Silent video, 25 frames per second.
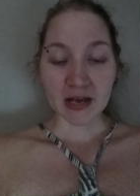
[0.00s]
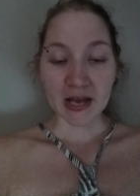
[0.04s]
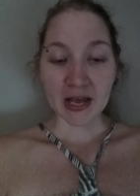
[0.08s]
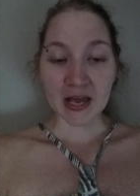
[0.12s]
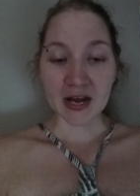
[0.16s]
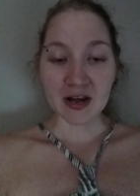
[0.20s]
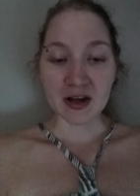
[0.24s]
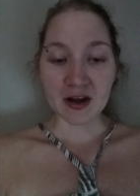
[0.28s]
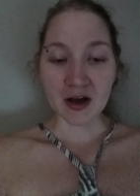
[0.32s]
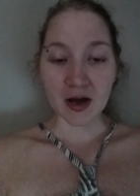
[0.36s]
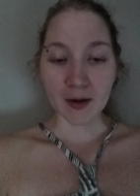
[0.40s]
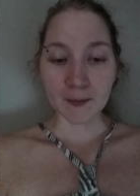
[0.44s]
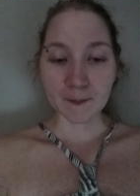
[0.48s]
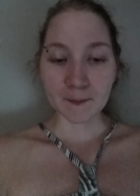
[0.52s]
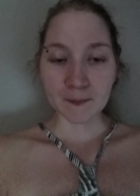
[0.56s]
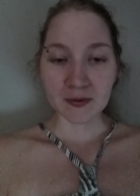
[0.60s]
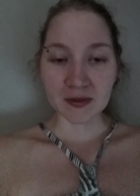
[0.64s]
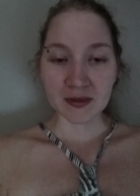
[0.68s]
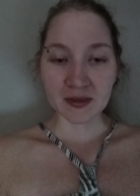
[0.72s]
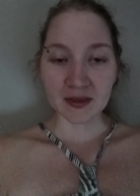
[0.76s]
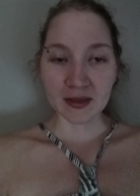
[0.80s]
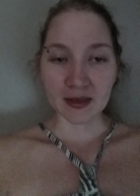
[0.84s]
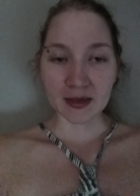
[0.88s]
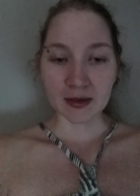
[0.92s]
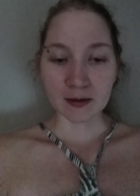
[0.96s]
and not
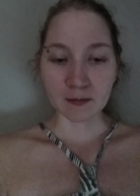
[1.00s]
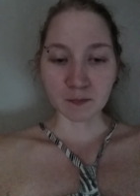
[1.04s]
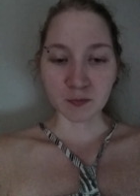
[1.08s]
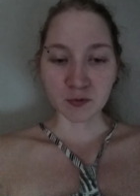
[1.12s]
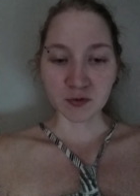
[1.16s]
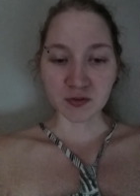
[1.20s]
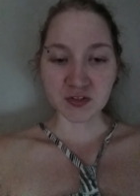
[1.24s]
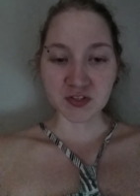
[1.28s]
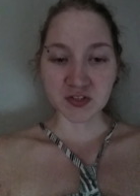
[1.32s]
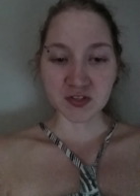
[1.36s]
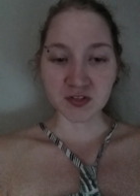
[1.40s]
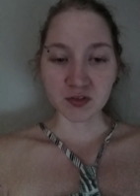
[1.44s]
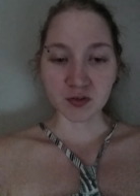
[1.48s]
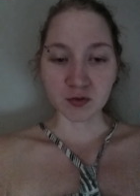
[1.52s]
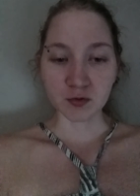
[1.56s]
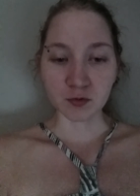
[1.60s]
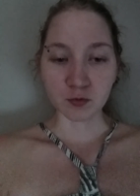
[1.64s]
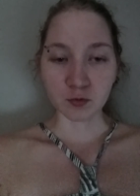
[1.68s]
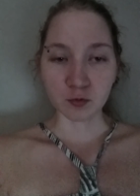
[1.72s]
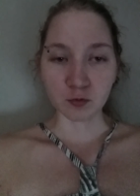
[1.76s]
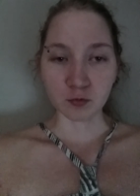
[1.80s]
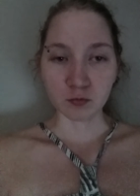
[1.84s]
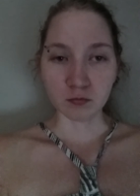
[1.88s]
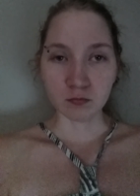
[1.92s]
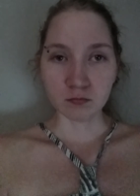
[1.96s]
being able
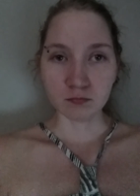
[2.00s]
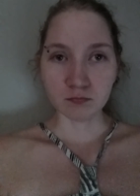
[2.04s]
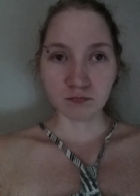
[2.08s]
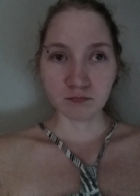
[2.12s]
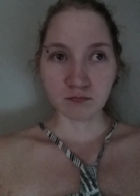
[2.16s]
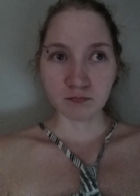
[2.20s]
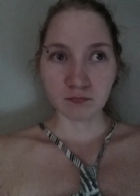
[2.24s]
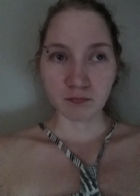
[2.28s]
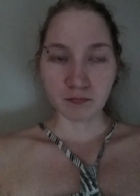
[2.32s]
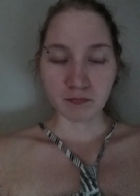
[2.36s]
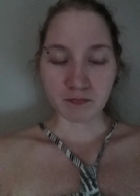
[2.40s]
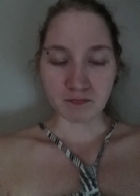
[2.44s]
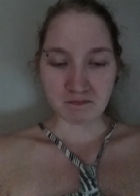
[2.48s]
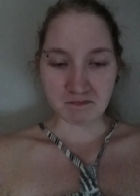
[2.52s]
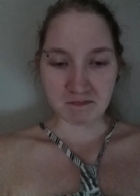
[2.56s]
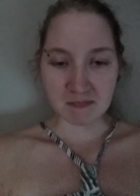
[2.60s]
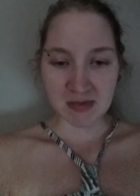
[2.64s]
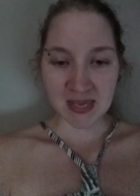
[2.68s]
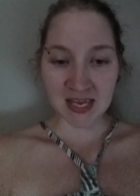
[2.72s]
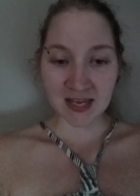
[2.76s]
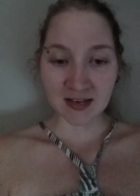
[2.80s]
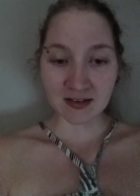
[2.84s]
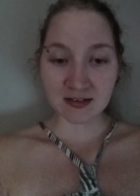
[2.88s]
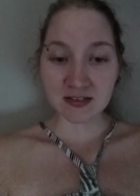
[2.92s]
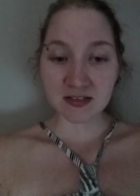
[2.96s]
to
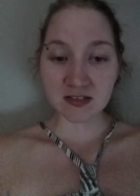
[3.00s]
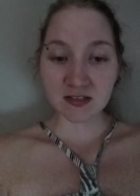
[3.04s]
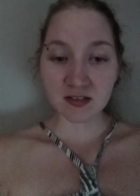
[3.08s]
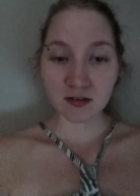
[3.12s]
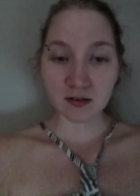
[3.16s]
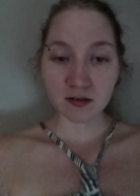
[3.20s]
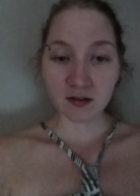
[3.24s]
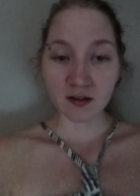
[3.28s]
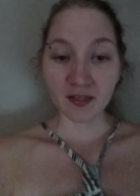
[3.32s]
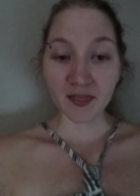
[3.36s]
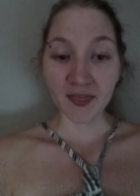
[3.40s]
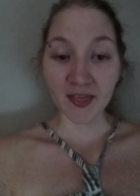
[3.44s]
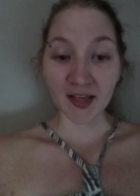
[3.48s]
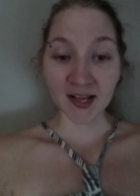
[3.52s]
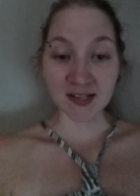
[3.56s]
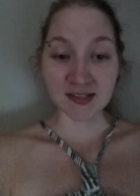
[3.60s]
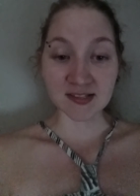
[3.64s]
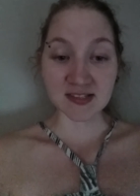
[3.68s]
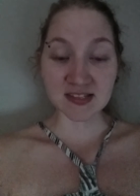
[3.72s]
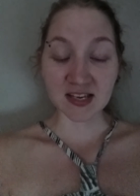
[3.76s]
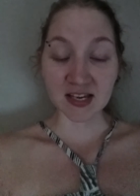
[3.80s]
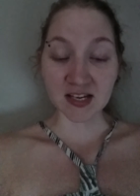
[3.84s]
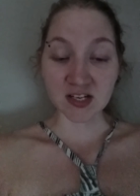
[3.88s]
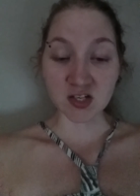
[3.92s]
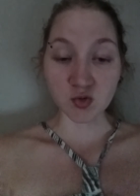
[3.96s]
meet
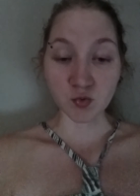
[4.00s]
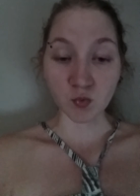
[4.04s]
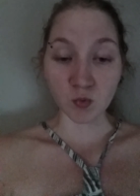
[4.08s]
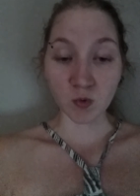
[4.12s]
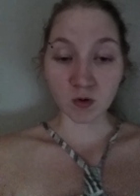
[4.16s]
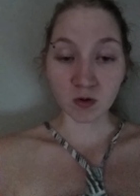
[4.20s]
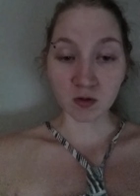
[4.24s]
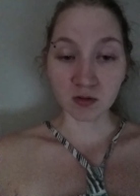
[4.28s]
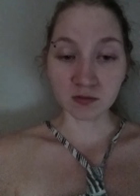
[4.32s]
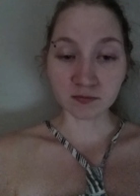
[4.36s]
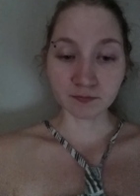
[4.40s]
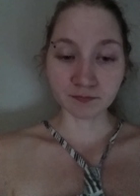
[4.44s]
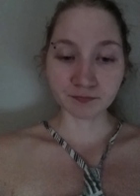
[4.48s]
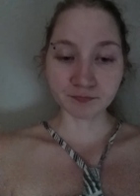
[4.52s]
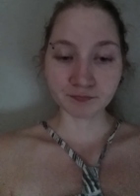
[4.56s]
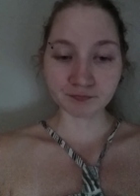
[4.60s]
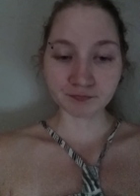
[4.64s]
that schedule,